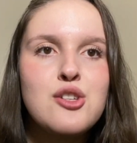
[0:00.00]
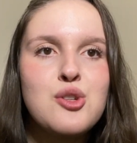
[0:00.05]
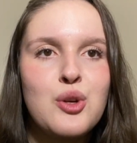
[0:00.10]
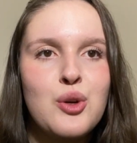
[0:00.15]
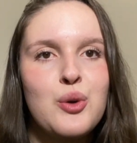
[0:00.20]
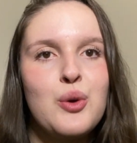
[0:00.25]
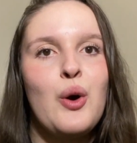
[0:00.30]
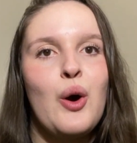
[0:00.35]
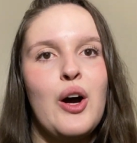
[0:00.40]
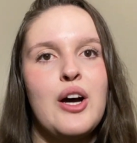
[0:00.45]
To
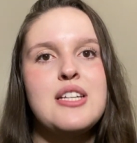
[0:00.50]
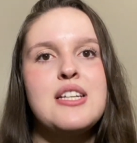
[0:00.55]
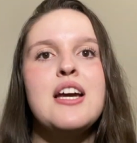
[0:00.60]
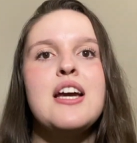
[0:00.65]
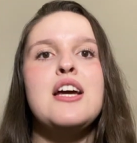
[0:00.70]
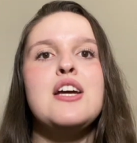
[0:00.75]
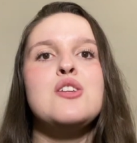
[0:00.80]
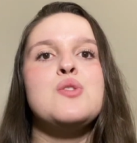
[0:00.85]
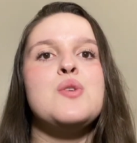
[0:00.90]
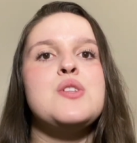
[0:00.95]
you got
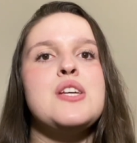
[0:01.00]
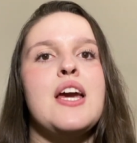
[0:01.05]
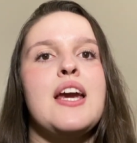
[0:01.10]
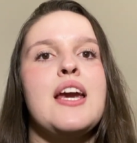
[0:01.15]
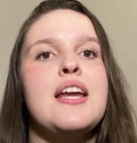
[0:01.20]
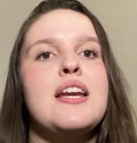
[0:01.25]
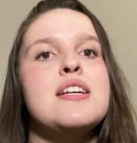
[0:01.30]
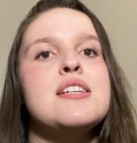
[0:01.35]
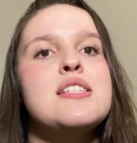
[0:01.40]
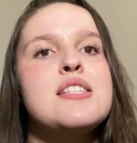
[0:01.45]
to take
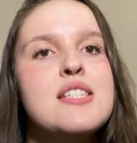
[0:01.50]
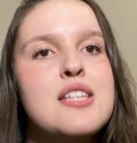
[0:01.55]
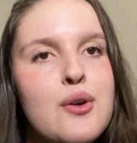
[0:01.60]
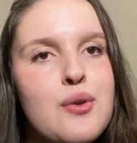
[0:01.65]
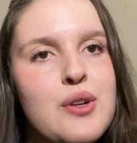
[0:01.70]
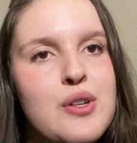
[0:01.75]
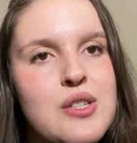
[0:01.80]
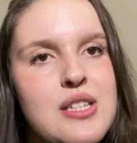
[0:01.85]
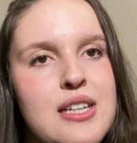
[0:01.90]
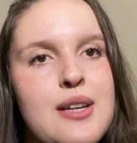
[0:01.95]
it is
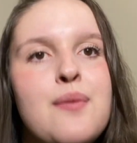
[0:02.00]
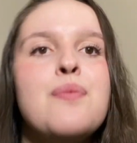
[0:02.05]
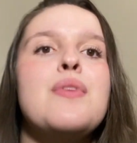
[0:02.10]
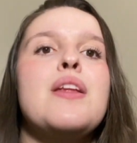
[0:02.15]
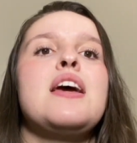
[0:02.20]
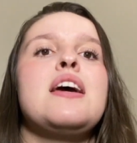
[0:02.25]
seriously.